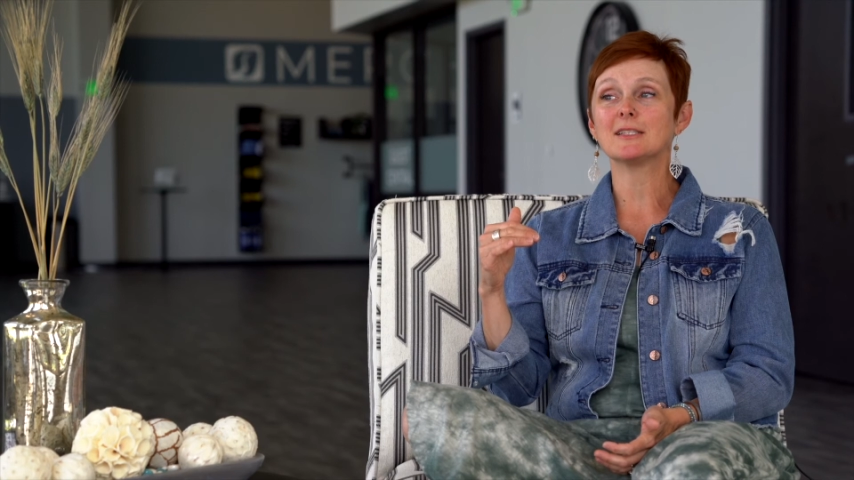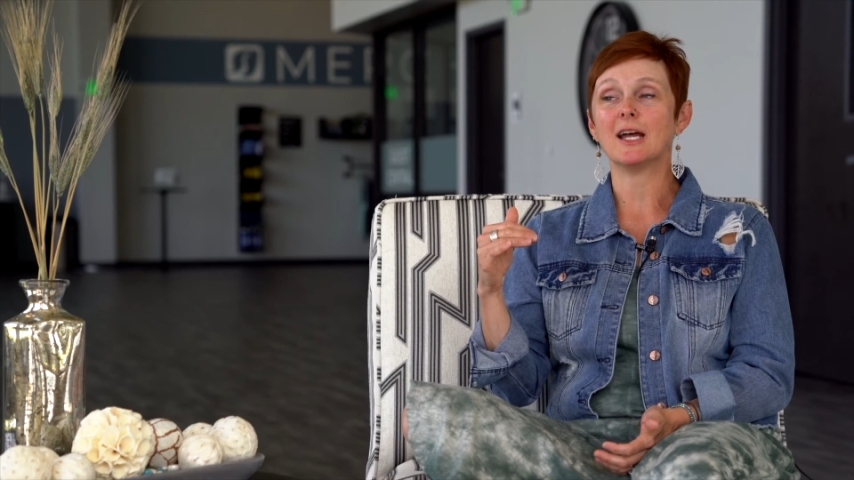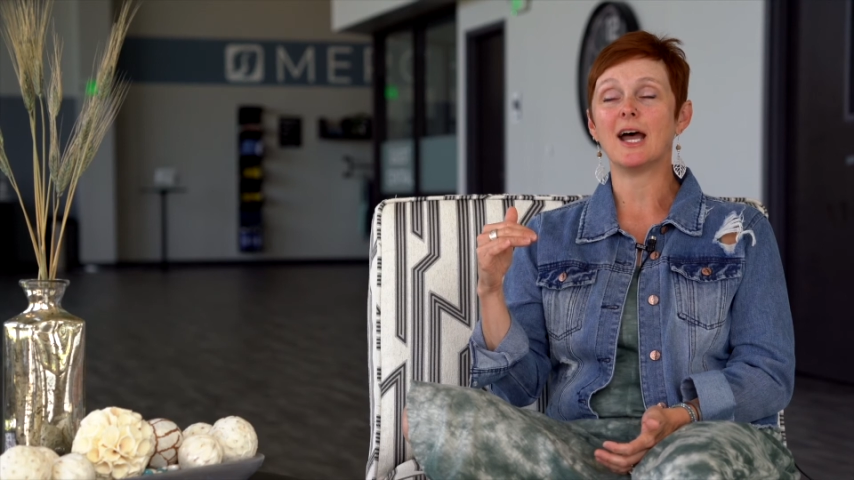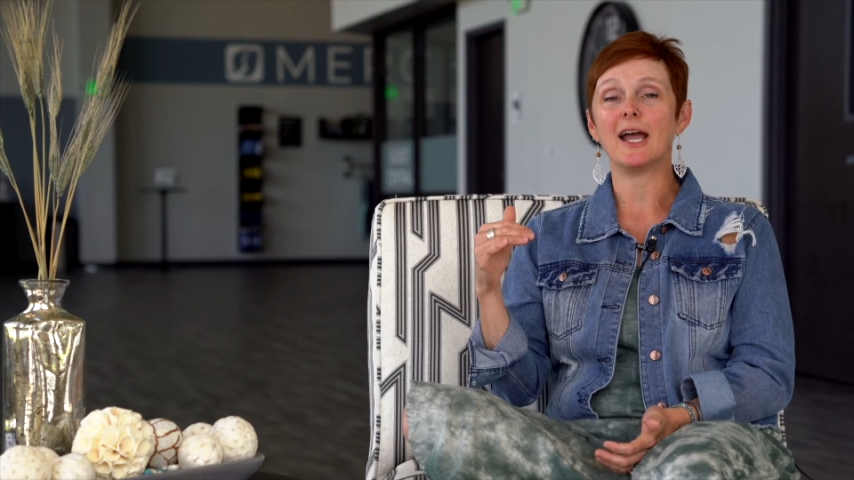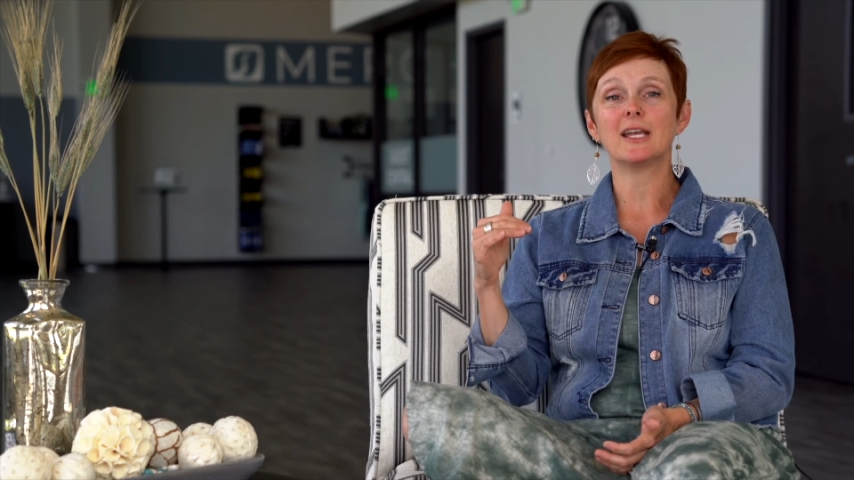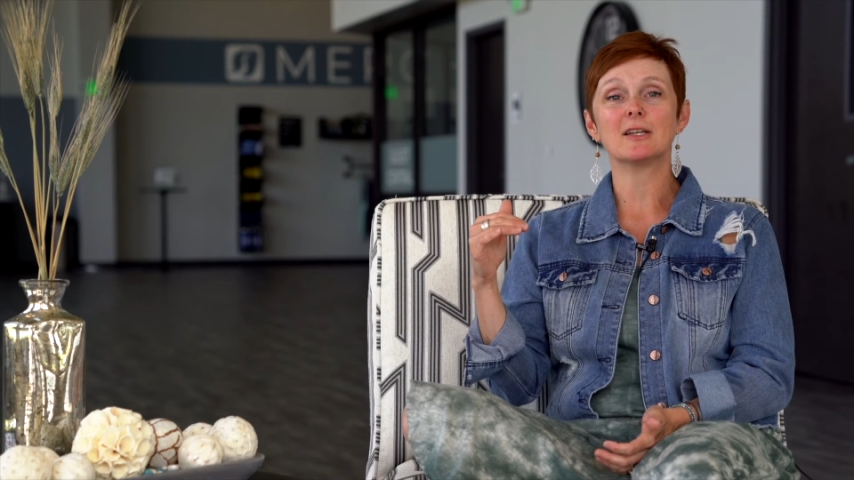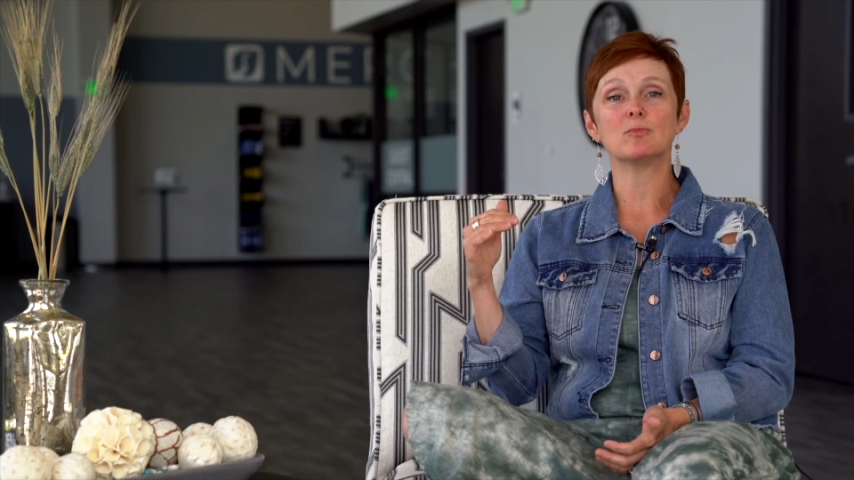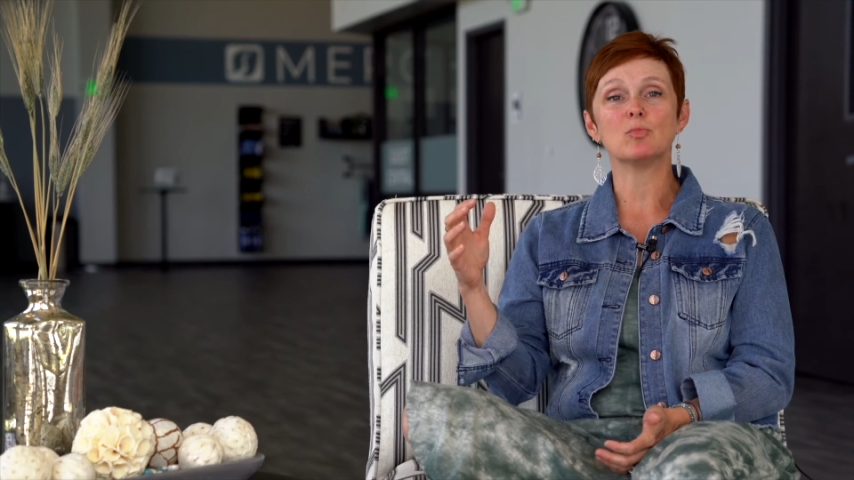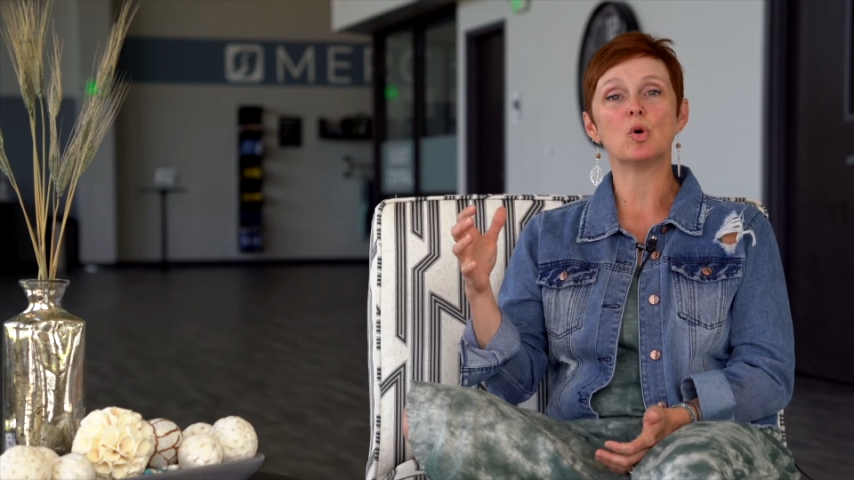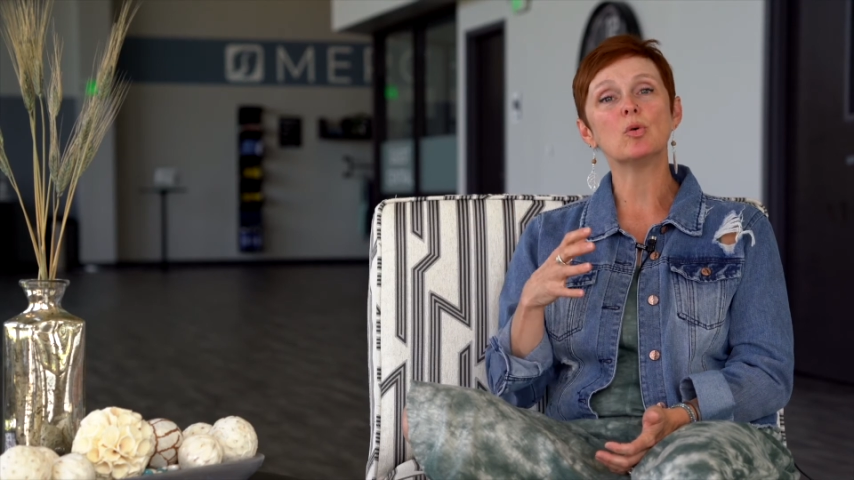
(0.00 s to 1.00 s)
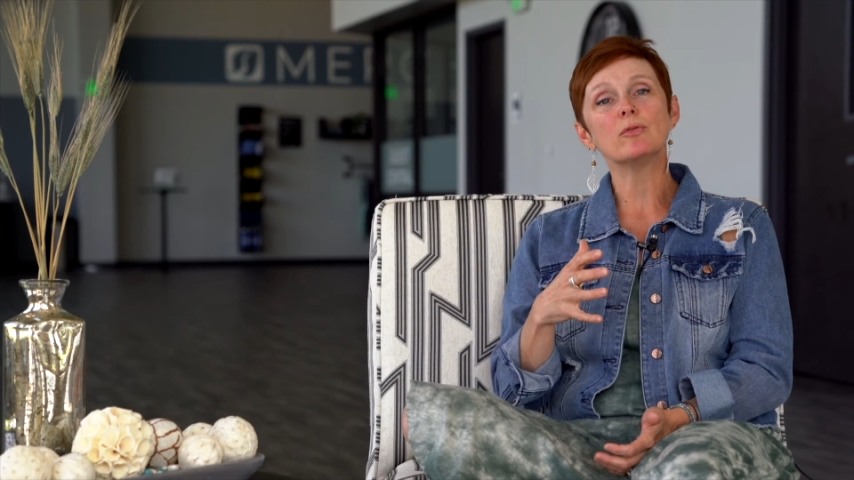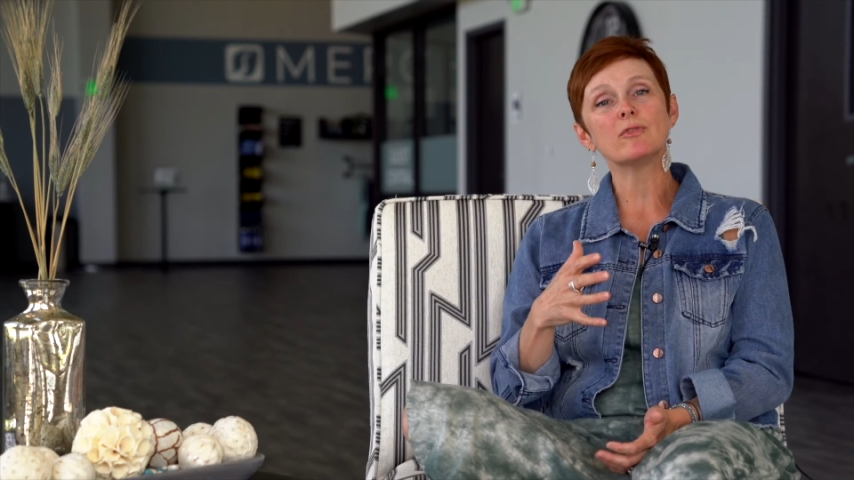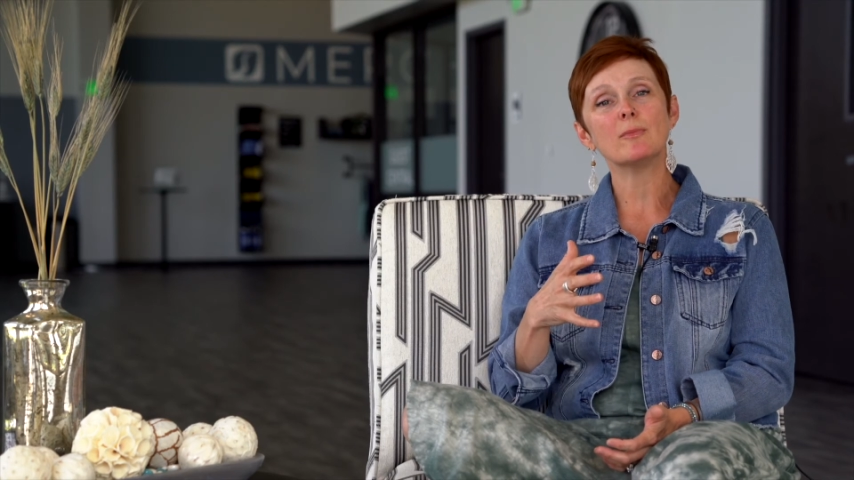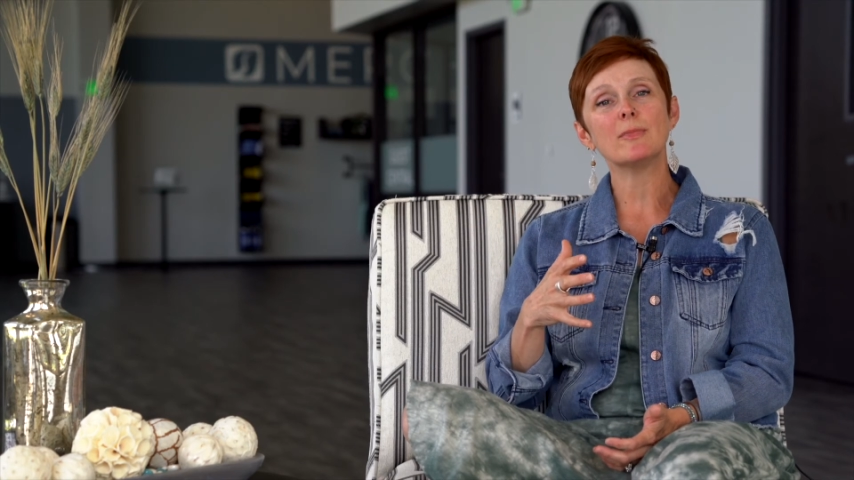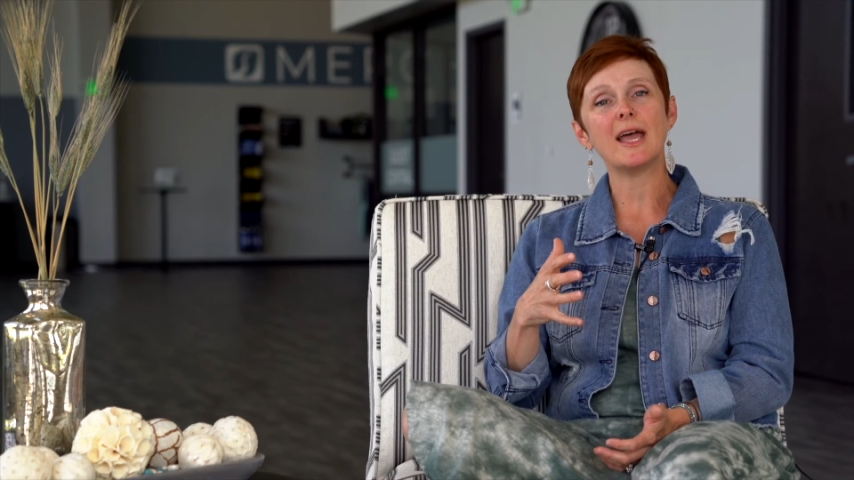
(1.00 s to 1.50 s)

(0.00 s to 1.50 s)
that I can pull from